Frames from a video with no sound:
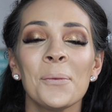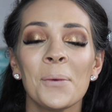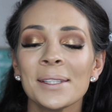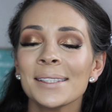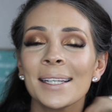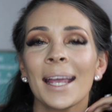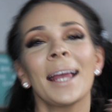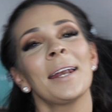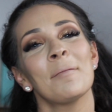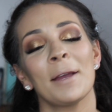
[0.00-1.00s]
once
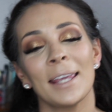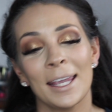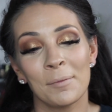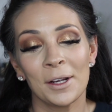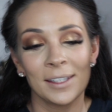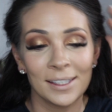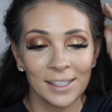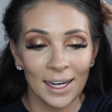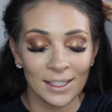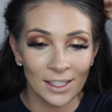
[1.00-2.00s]
again, my camera
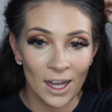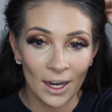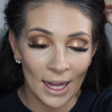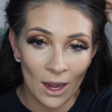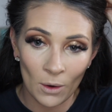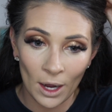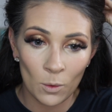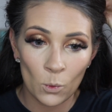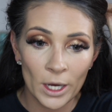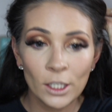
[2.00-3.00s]
decided to cut out.
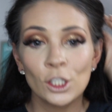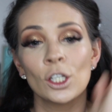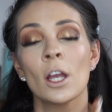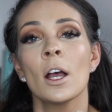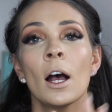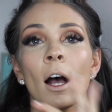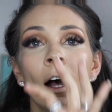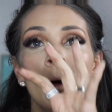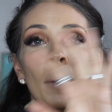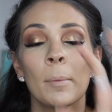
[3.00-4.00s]
I wish
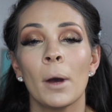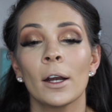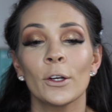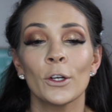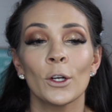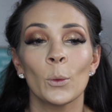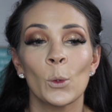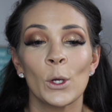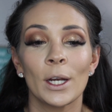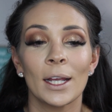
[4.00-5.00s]
my monitor
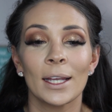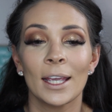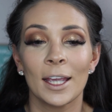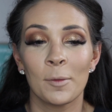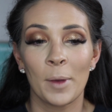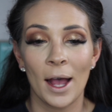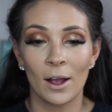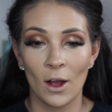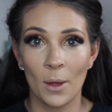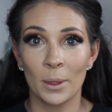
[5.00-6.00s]
would kick it
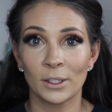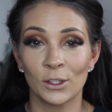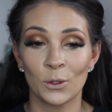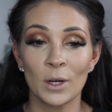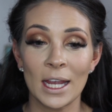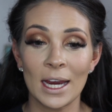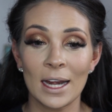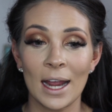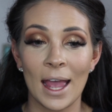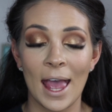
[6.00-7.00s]
back on the
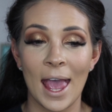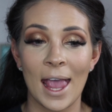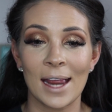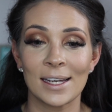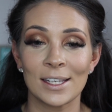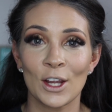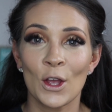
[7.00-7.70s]
screen and